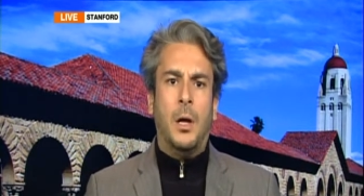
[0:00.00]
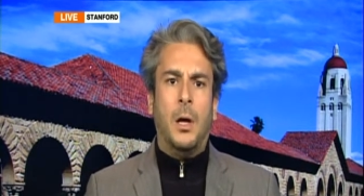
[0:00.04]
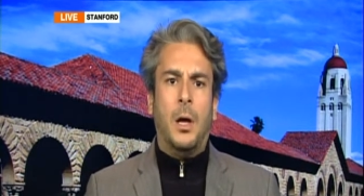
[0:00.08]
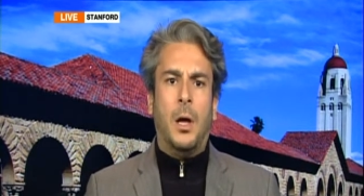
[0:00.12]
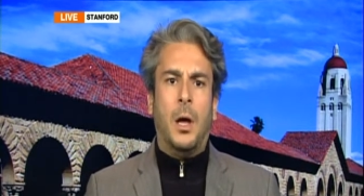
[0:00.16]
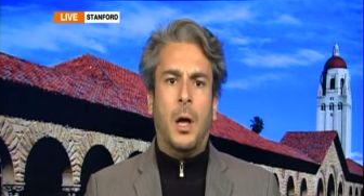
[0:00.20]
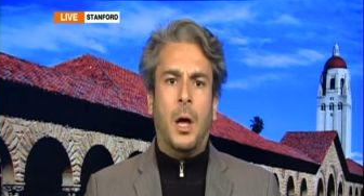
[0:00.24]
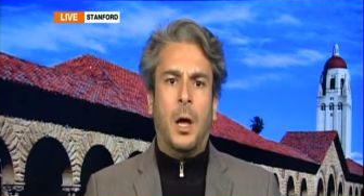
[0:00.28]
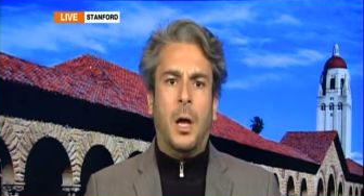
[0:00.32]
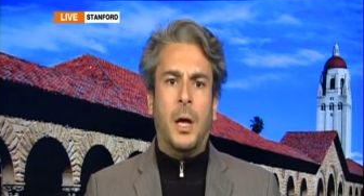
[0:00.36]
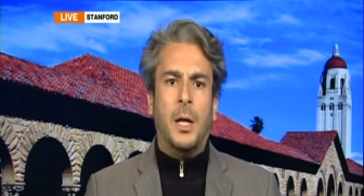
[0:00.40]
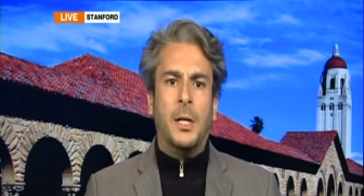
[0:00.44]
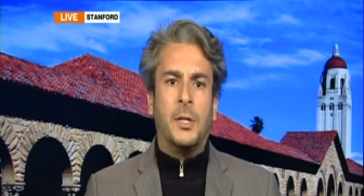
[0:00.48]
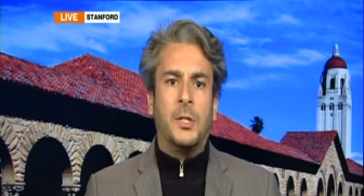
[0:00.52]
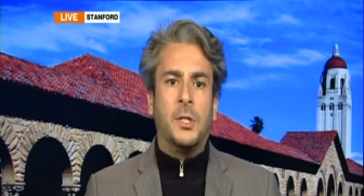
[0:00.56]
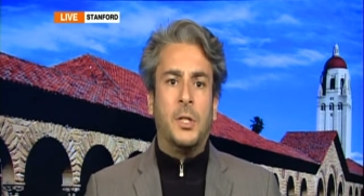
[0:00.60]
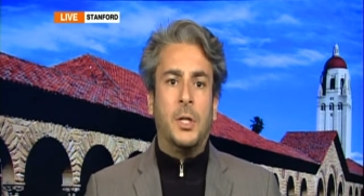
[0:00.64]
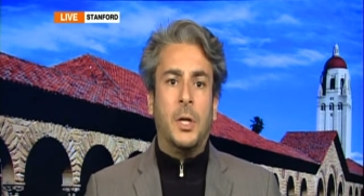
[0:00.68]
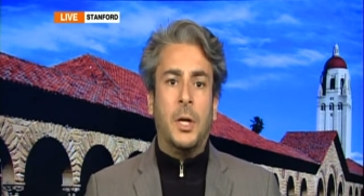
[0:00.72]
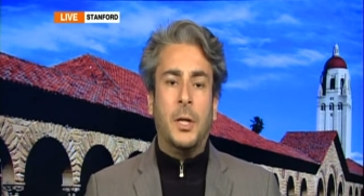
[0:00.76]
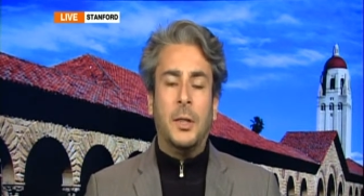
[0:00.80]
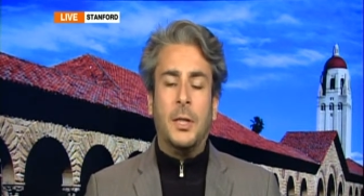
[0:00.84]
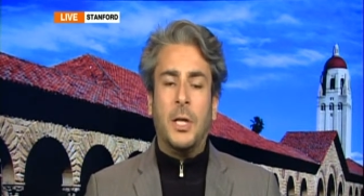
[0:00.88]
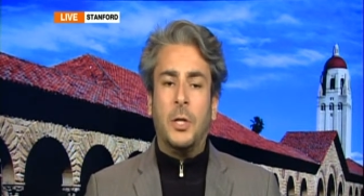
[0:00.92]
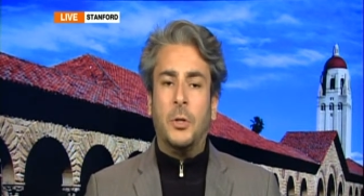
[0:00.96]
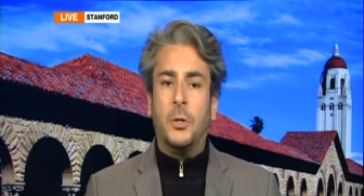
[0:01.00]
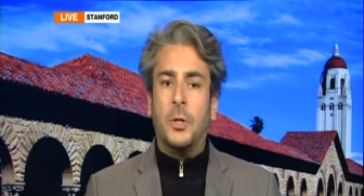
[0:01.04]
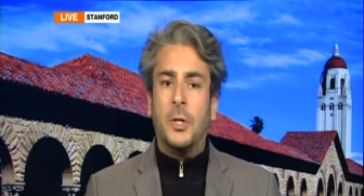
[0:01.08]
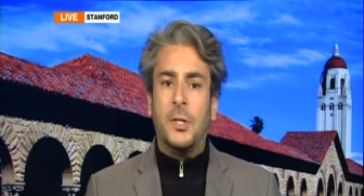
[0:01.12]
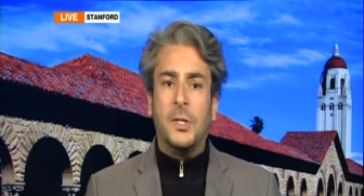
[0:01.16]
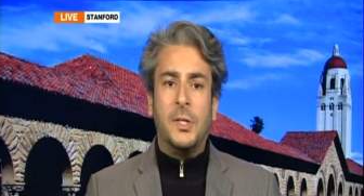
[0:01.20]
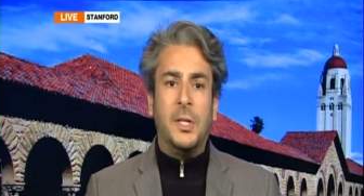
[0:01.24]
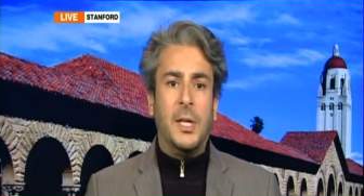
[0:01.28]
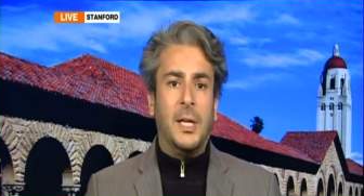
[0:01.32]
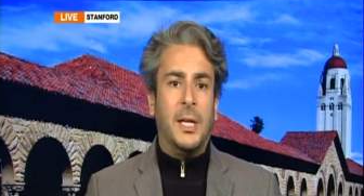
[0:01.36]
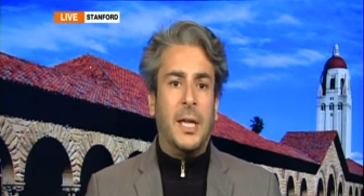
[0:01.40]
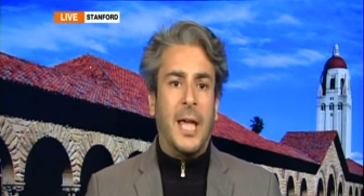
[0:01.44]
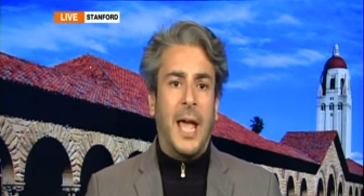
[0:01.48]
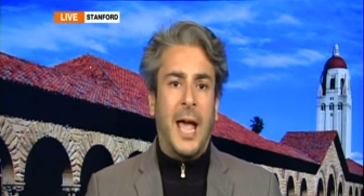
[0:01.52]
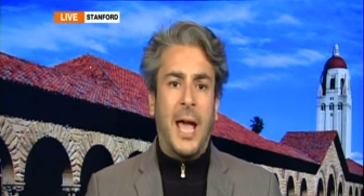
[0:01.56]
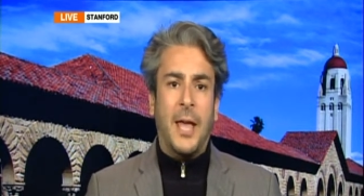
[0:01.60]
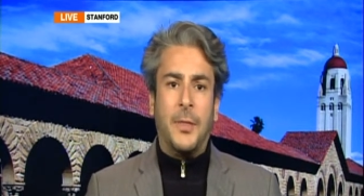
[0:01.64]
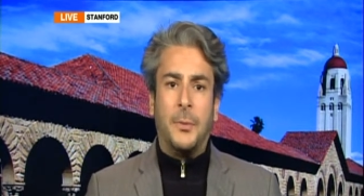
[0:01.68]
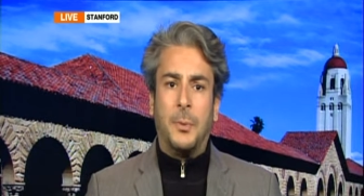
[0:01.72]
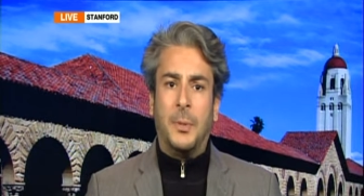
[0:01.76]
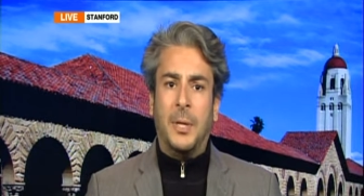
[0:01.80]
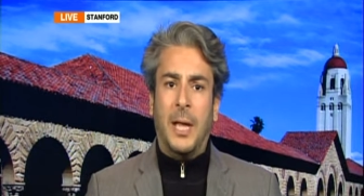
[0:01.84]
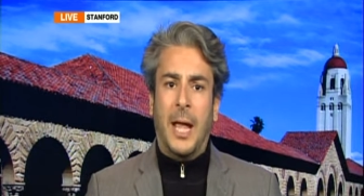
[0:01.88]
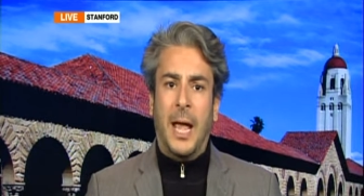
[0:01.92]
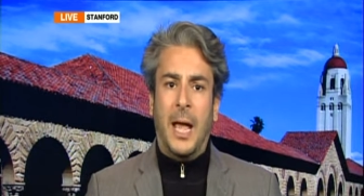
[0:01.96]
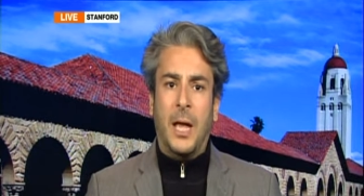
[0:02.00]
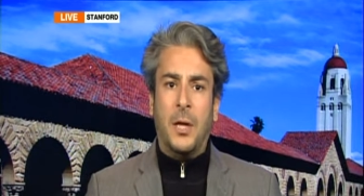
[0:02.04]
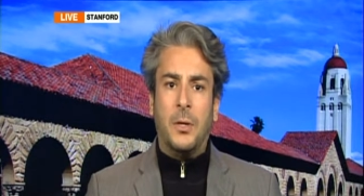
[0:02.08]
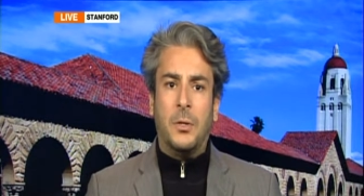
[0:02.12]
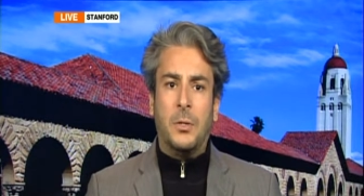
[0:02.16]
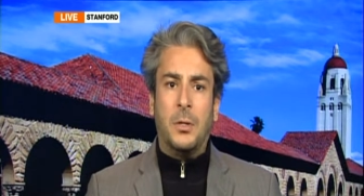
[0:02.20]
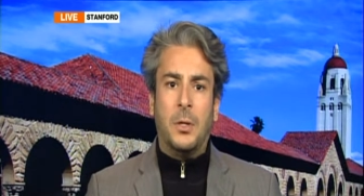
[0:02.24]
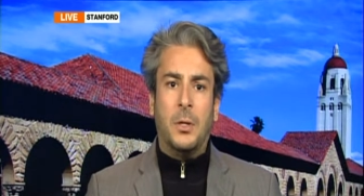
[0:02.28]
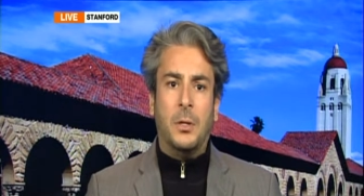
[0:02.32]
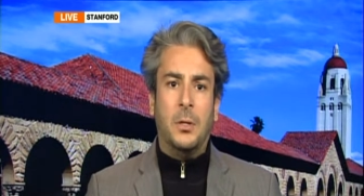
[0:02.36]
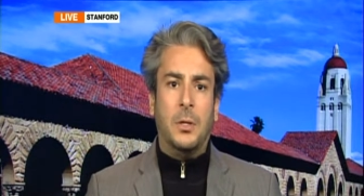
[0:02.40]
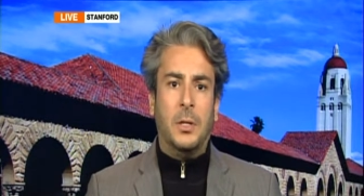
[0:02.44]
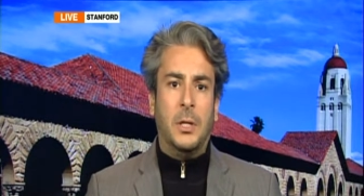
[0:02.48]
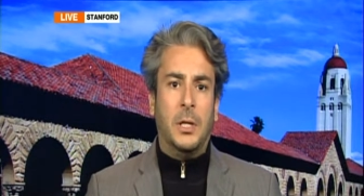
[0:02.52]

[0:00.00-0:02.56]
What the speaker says: It's good to see Catherine Ashton,